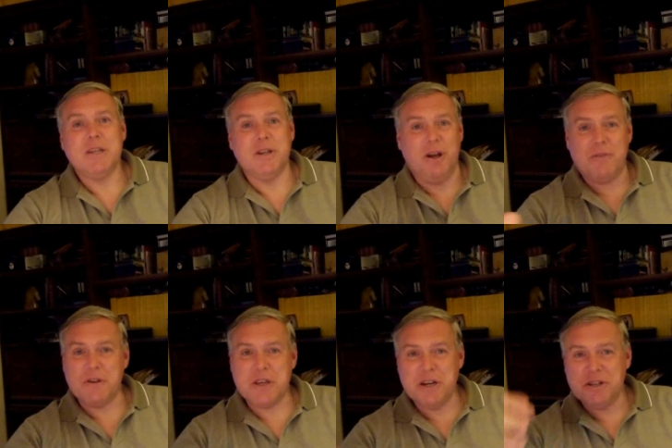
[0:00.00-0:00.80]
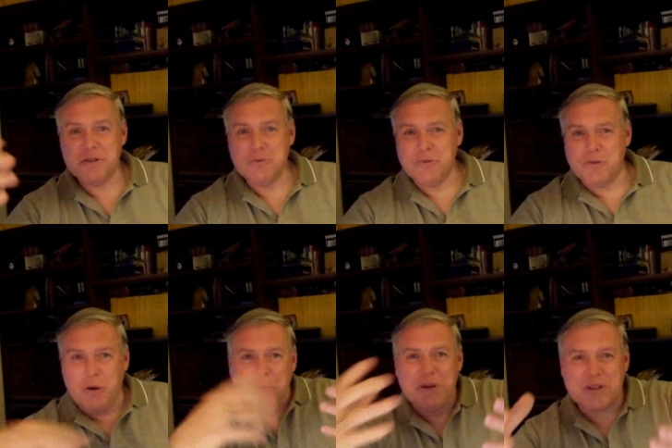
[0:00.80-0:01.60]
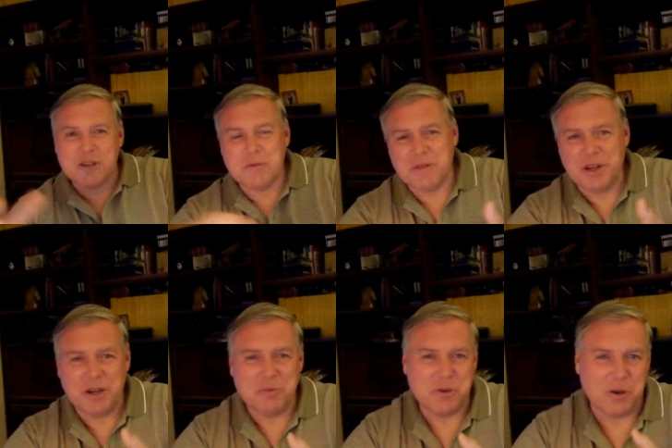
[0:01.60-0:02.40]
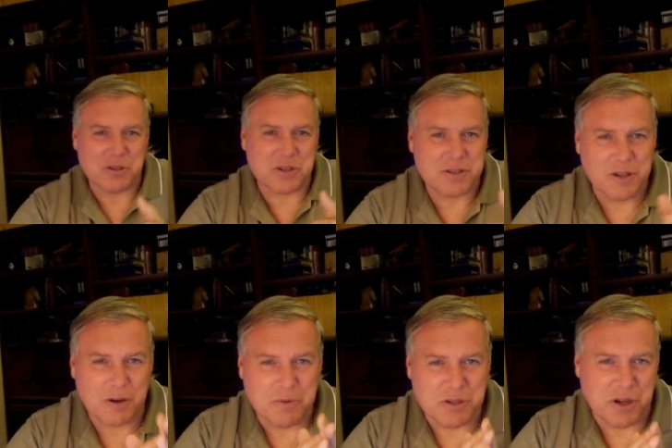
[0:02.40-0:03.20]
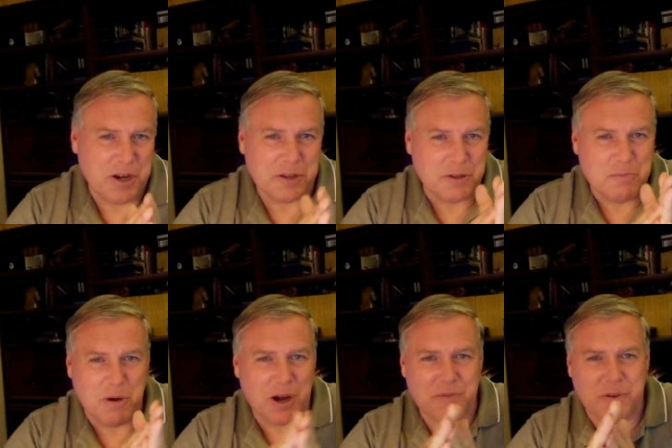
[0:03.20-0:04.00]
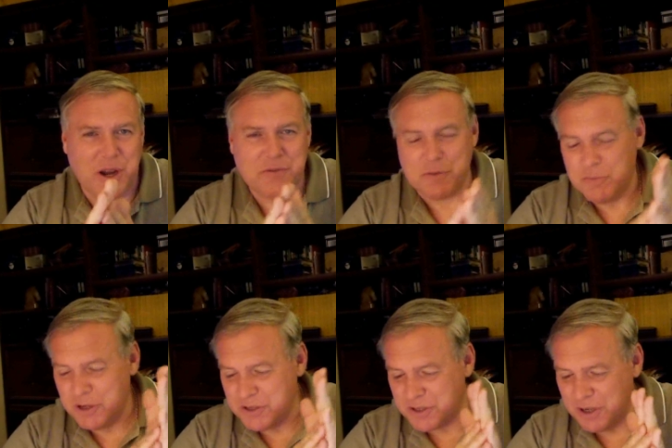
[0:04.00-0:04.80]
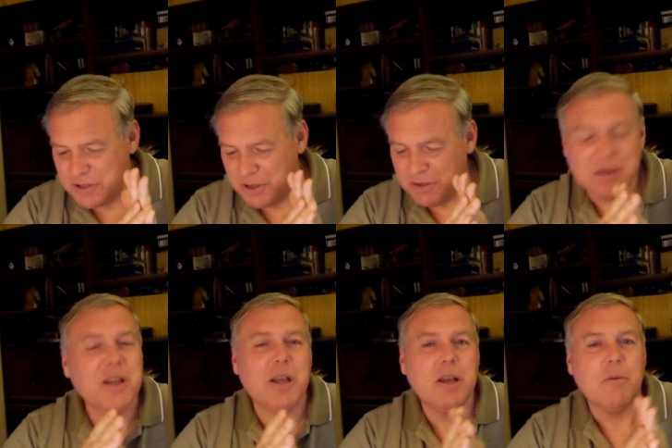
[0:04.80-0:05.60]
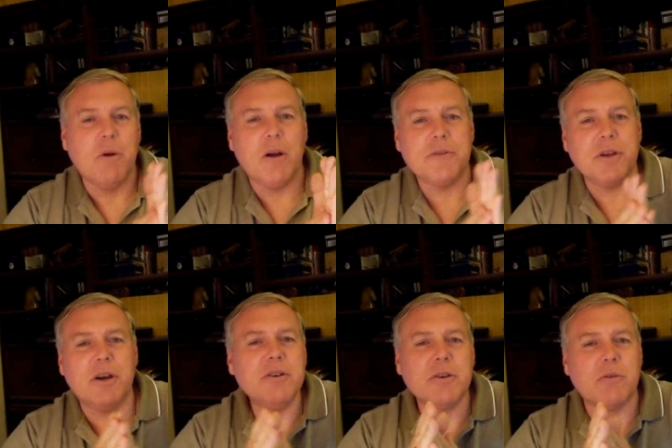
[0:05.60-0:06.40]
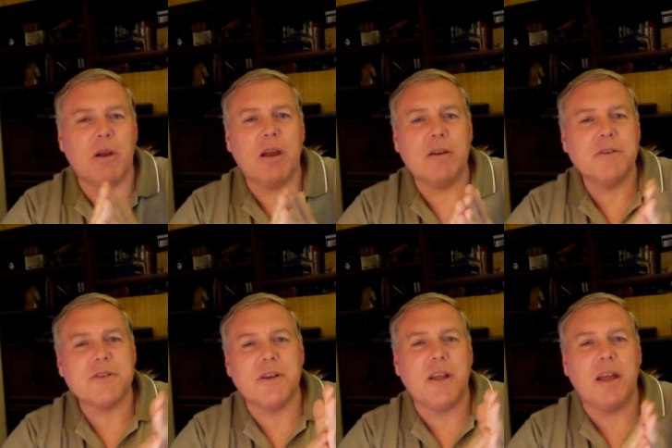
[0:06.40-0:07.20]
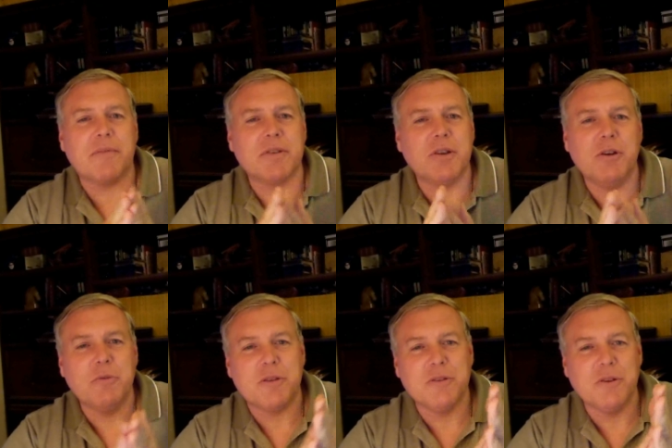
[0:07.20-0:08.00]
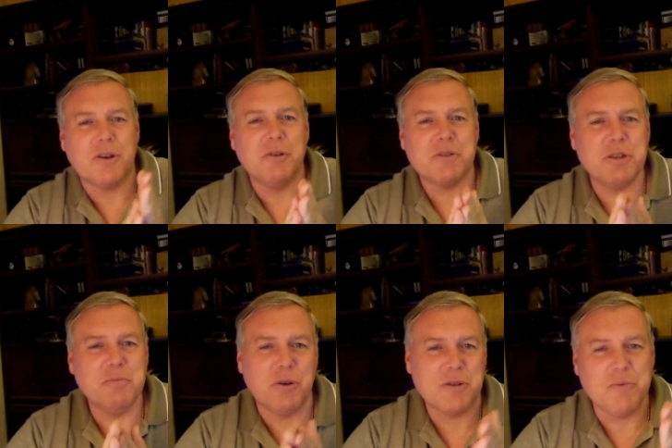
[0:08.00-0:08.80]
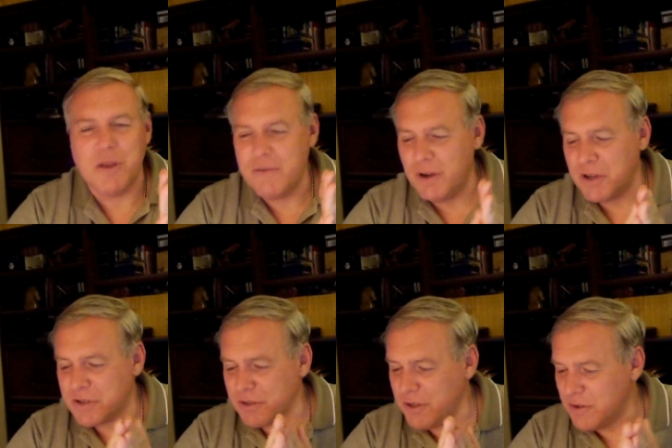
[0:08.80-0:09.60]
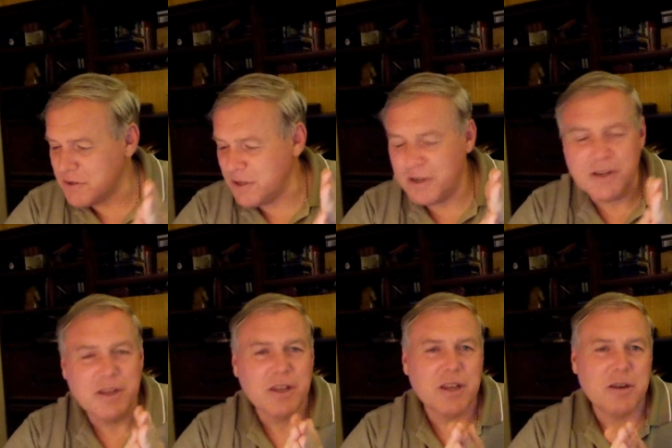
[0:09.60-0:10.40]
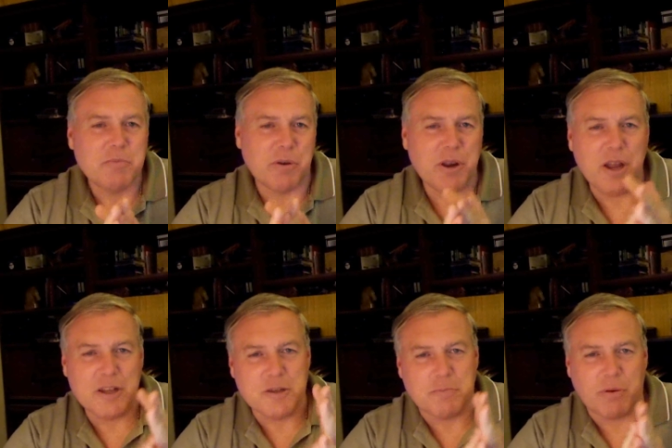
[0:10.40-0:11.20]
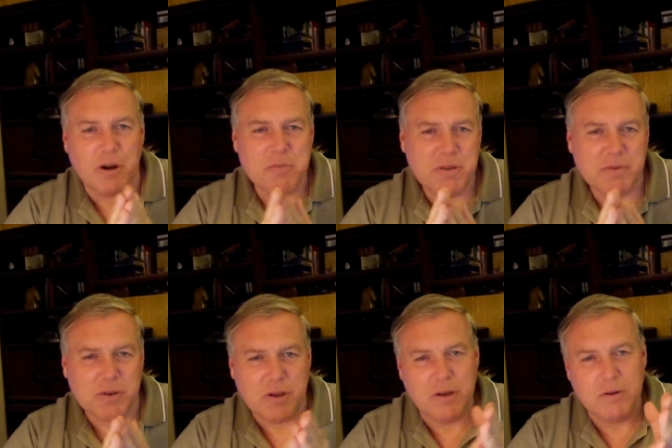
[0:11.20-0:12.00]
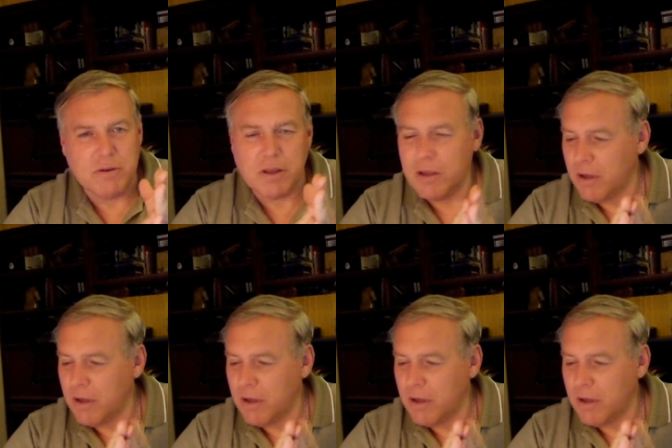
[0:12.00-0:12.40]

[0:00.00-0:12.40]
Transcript: You know, if I get into growing something and we're all stuck with genetically modified from Monsanto, well, the underground is going to have to go with the Lakhovsky multi-wave oscillators and bring out the primeval code.